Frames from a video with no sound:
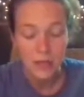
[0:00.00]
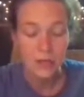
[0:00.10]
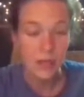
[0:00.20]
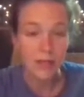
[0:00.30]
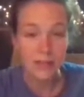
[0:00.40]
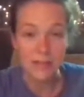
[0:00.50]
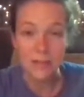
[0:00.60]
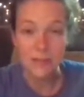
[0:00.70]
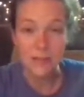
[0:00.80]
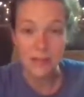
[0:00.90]
So that
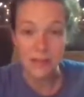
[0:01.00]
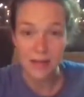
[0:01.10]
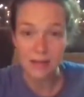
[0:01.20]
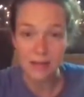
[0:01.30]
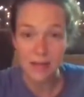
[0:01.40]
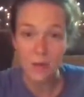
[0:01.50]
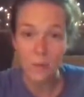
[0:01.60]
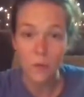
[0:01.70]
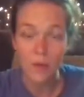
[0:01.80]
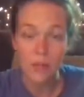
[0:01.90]
leads me to the next
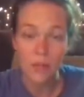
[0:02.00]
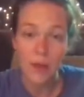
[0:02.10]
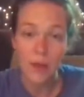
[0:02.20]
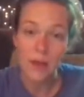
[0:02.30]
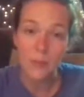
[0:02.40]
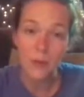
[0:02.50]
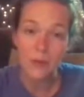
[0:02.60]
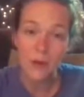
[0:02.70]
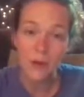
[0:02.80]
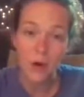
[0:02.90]
thing. Once you hang up
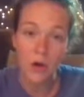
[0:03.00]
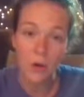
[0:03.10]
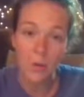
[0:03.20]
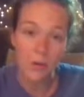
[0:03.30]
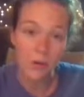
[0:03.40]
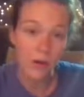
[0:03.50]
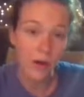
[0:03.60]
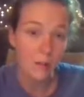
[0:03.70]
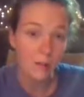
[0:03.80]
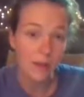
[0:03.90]
on that call, whether
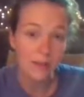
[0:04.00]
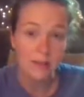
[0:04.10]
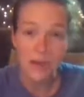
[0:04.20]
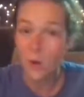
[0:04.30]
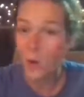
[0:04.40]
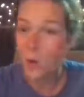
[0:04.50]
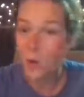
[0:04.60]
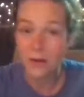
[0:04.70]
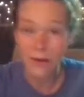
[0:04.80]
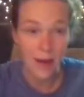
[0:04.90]
your upline's there
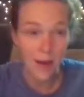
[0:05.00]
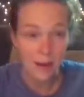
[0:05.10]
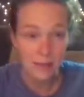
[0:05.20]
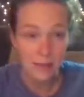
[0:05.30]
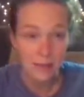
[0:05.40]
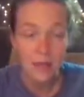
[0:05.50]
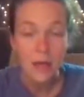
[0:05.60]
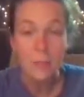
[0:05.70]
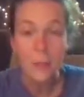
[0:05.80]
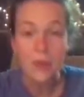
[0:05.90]
or not,
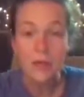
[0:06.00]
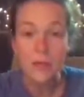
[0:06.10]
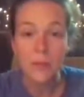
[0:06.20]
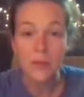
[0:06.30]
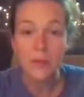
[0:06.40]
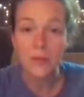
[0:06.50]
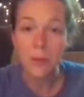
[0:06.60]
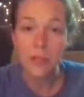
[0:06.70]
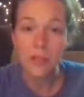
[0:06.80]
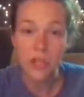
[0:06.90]
put them in a
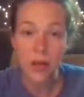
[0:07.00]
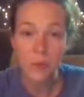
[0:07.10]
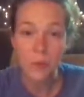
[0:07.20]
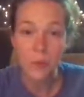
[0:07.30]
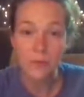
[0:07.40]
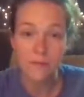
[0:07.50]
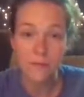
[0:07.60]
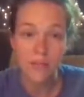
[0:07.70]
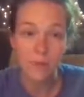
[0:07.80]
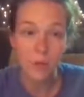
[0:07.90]
three-way chat on
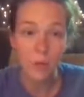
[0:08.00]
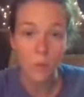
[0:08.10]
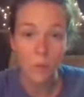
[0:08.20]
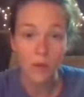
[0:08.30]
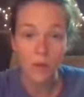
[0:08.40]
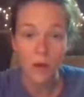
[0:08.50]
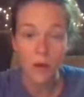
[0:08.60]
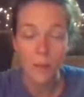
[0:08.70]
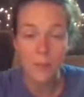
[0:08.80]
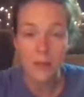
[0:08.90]
Facebook with
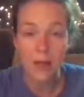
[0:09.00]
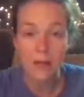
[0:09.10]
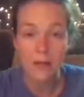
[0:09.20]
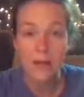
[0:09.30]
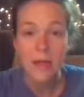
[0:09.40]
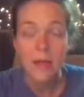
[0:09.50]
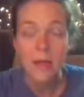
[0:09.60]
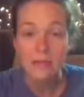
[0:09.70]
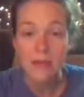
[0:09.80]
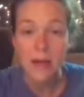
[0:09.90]
your upline
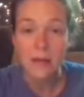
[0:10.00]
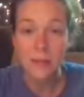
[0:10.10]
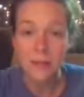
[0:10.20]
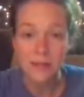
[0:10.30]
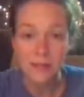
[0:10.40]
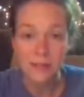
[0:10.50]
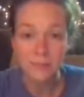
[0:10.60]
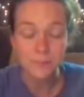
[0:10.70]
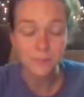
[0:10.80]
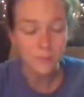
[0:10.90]
and tell them,
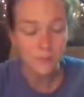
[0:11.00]
listen,